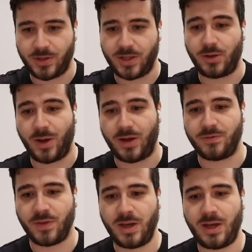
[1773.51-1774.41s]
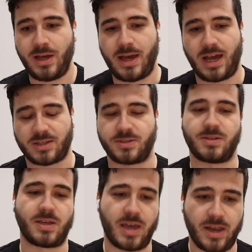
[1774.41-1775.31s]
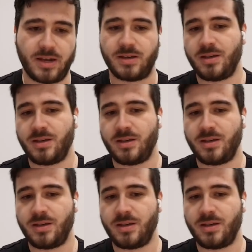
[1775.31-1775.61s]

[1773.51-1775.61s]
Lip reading: and then you have access again